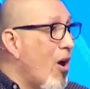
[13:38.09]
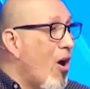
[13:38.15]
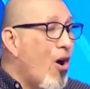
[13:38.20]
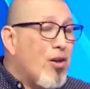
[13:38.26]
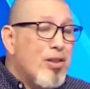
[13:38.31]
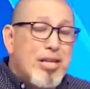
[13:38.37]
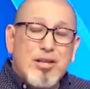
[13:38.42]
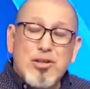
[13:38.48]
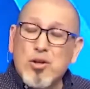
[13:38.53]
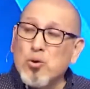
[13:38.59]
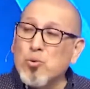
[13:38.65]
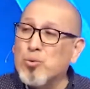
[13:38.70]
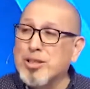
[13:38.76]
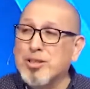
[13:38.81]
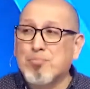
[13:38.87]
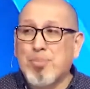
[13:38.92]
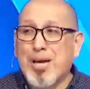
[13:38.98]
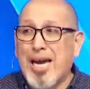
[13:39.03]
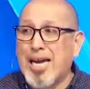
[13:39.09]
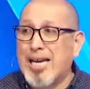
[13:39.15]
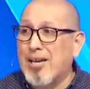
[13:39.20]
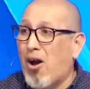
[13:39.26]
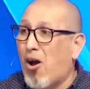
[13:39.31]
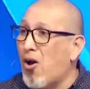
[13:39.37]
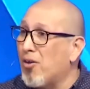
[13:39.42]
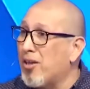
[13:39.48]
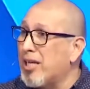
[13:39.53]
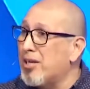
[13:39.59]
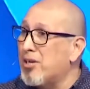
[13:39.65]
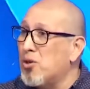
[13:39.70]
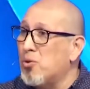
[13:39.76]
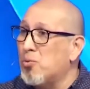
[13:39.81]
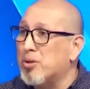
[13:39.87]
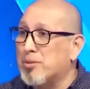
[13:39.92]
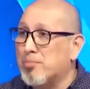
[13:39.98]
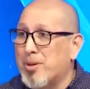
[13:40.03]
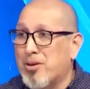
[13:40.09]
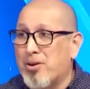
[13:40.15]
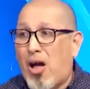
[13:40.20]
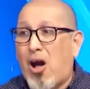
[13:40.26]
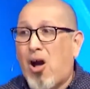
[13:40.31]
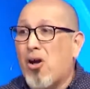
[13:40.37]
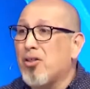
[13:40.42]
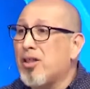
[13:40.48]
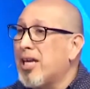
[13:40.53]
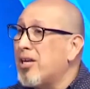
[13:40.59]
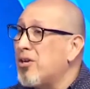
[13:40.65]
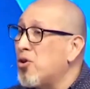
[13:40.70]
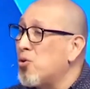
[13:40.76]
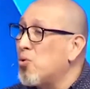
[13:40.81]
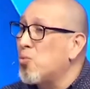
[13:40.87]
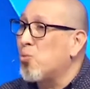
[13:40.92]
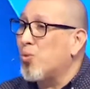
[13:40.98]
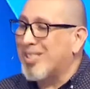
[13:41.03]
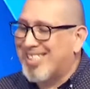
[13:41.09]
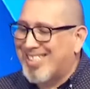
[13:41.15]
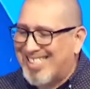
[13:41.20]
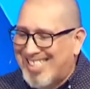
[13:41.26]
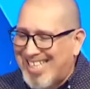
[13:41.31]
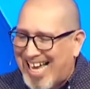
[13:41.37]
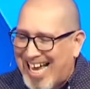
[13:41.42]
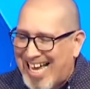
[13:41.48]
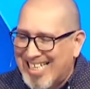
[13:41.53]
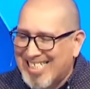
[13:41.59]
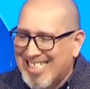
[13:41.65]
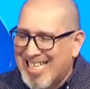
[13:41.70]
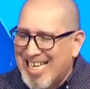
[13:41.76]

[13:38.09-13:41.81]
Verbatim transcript: All they knew was pain. All they knew was bitter. All they knew was that.